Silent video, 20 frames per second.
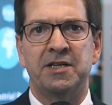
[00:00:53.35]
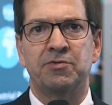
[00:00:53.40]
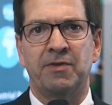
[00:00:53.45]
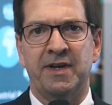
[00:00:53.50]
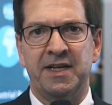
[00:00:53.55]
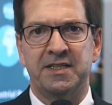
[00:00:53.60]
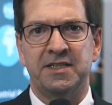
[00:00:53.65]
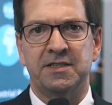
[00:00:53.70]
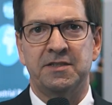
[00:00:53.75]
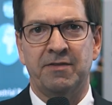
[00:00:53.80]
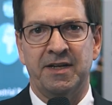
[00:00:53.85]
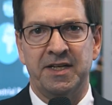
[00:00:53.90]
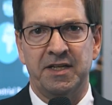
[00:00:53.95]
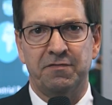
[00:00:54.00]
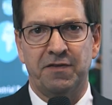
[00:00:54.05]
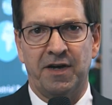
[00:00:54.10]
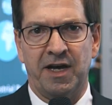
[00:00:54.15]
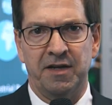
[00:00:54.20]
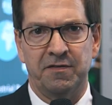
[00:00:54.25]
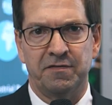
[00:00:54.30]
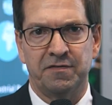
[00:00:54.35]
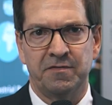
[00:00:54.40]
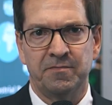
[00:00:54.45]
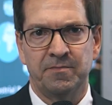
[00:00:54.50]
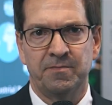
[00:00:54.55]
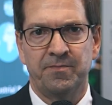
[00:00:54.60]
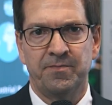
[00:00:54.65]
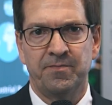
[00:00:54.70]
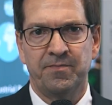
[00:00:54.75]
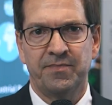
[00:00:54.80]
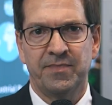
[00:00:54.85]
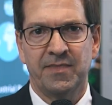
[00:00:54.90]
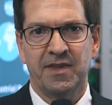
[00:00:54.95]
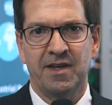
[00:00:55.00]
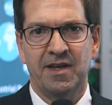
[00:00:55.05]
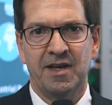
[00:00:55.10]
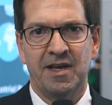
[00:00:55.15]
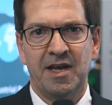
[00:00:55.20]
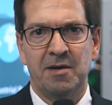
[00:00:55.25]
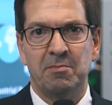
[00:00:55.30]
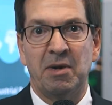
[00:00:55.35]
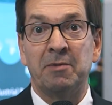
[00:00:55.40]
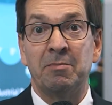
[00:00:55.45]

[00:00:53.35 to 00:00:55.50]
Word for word: 2025.